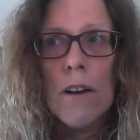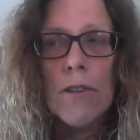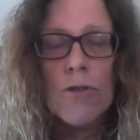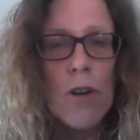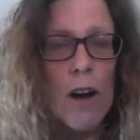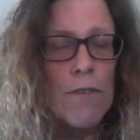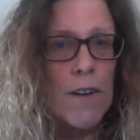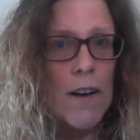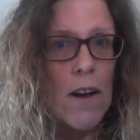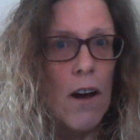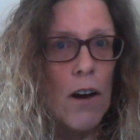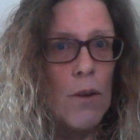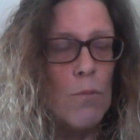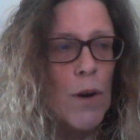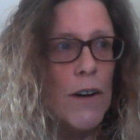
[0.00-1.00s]
driving
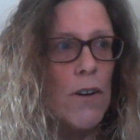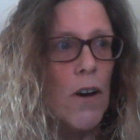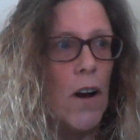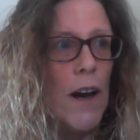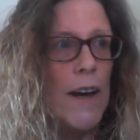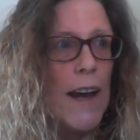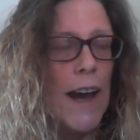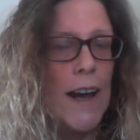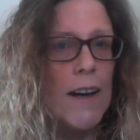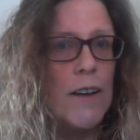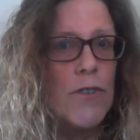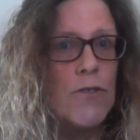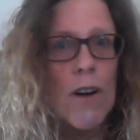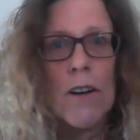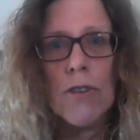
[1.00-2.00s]
home one night and a
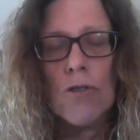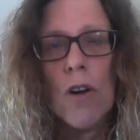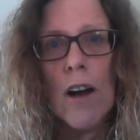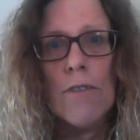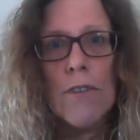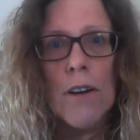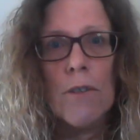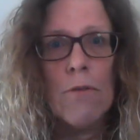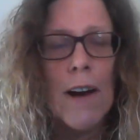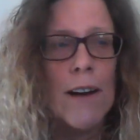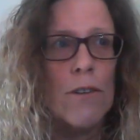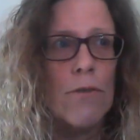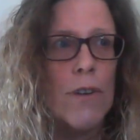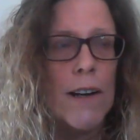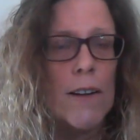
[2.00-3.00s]
drunk driver
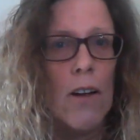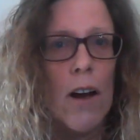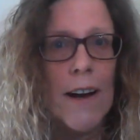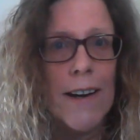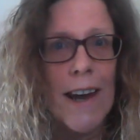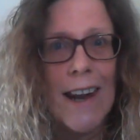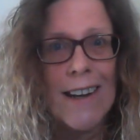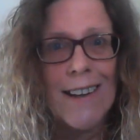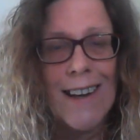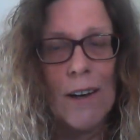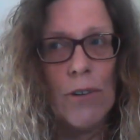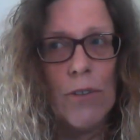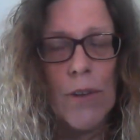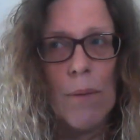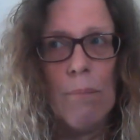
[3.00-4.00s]
ran a red light and
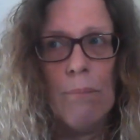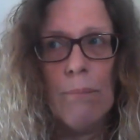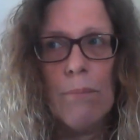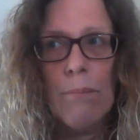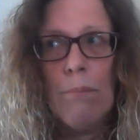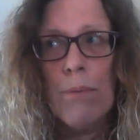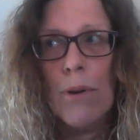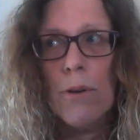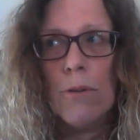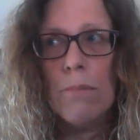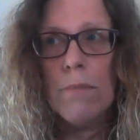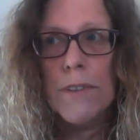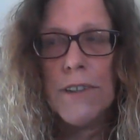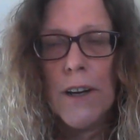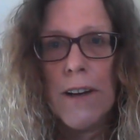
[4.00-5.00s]
killed them. Boom.
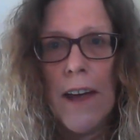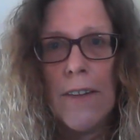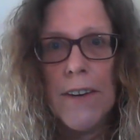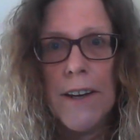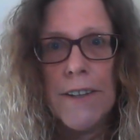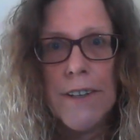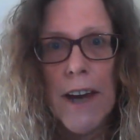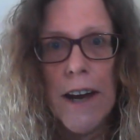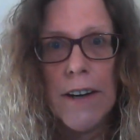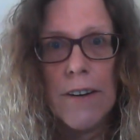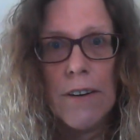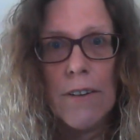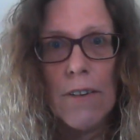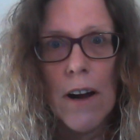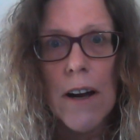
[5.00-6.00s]
So now they're dead,
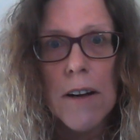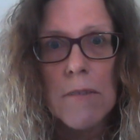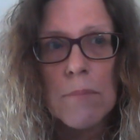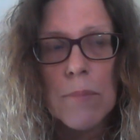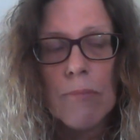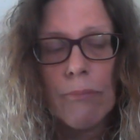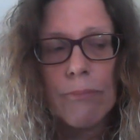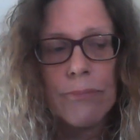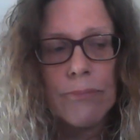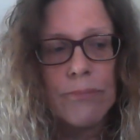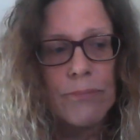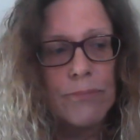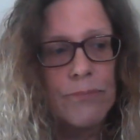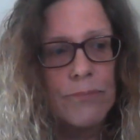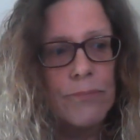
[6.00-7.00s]
right?
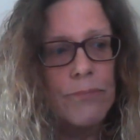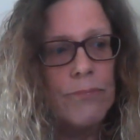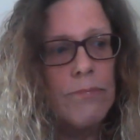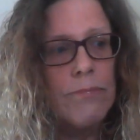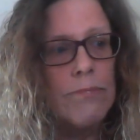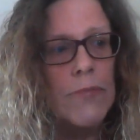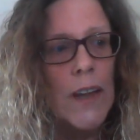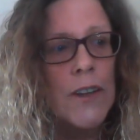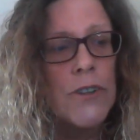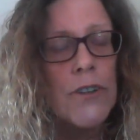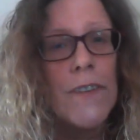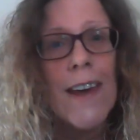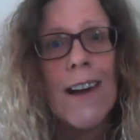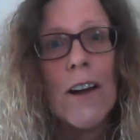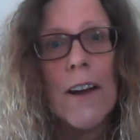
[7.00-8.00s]
Do
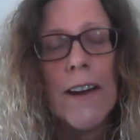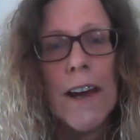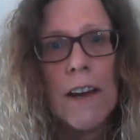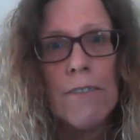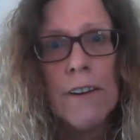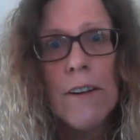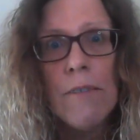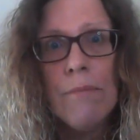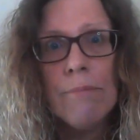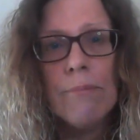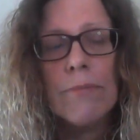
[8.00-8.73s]
they go to heaven?